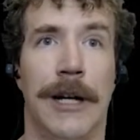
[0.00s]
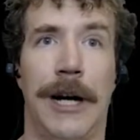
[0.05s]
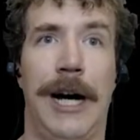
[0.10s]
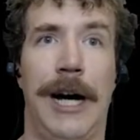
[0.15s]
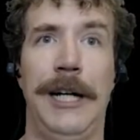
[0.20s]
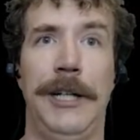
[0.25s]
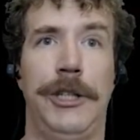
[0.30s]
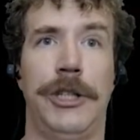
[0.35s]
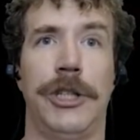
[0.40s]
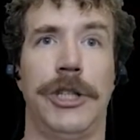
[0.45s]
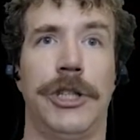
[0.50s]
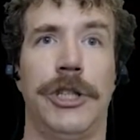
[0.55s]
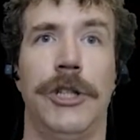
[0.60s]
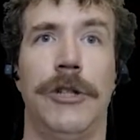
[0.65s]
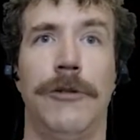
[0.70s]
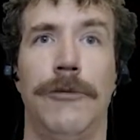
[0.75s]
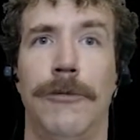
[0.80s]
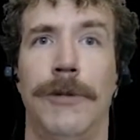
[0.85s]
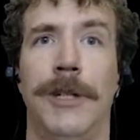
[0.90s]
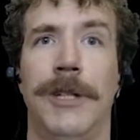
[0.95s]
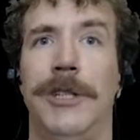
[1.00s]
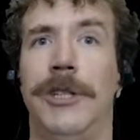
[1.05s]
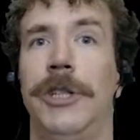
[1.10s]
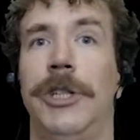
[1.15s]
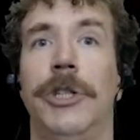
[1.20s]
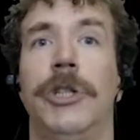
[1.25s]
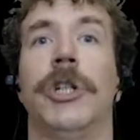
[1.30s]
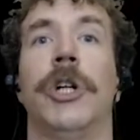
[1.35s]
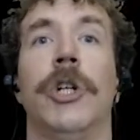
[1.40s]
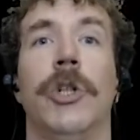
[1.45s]
I just don't want
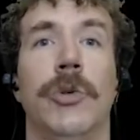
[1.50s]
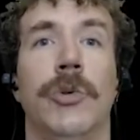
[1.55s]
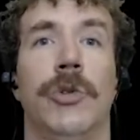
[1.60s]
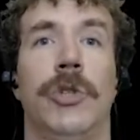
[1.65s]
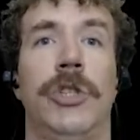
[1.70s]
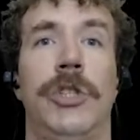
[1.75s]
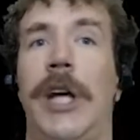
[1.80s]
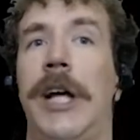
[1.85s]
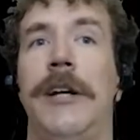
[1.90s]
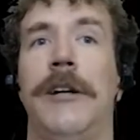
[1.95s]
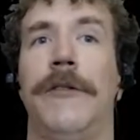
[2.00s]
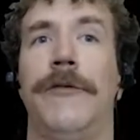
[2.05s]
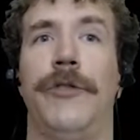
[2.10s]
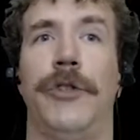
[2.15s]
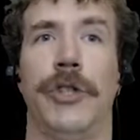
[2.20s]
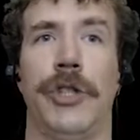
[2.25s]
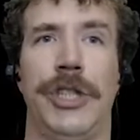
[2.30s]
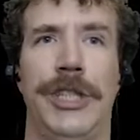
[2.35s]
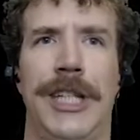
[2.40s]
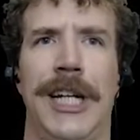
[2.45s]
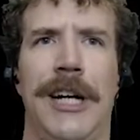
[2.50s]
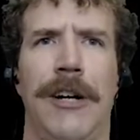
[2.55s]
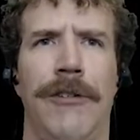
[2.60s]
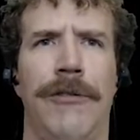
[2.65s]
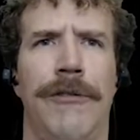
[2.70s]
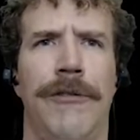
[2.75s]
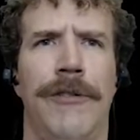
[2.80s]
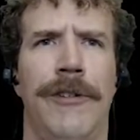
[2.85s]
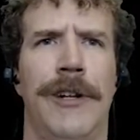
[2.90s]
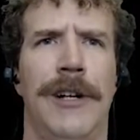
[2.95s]
you to lose sight of yourself
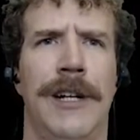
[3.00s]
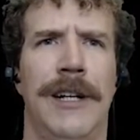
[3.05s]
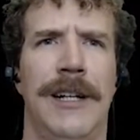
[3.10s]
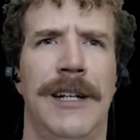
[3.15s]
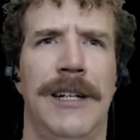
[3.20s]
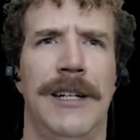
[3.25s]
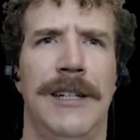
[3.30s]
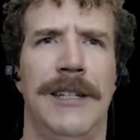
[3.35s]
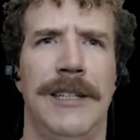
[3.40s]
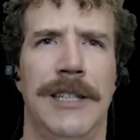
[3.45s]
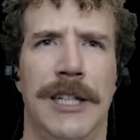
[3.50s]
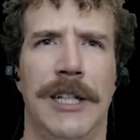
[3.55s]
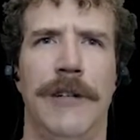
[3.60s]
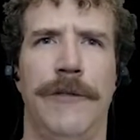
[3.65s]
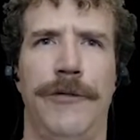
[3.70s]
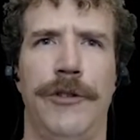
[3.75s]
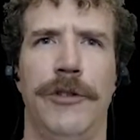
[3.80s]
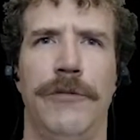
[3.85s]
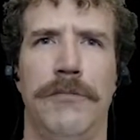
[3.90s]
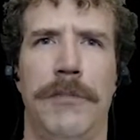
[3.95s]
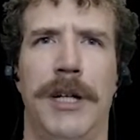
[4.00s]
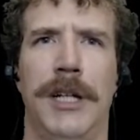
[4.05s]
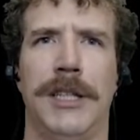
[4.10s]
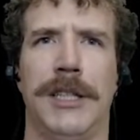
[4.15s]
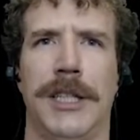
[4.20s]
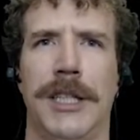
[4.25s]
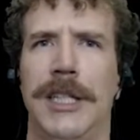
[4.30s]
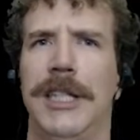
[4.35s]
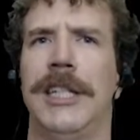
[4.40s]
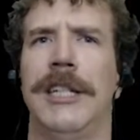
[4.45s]
if you
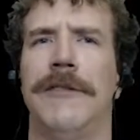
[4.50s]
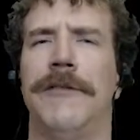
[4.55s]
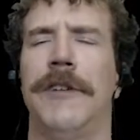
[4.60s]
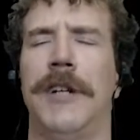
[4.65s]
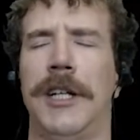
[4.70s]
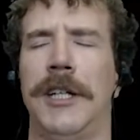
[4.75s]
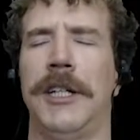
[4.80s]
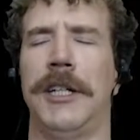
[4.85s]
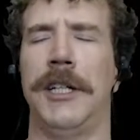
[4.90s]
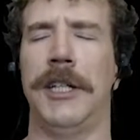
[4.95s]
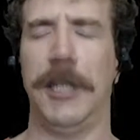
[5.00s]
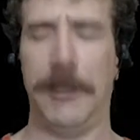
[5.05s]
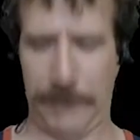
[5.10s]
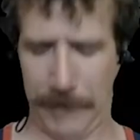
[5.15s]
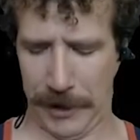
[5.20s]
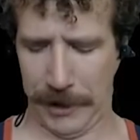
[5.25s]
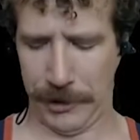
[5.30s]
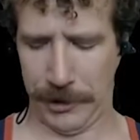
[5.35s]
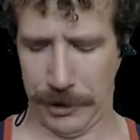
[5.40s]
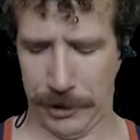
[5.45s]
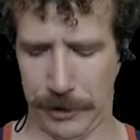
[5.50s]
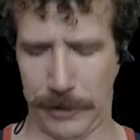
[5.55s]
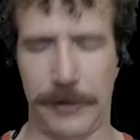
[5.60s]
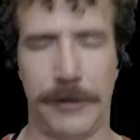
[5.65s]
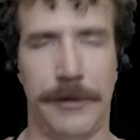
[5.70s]
must leave on an adventure.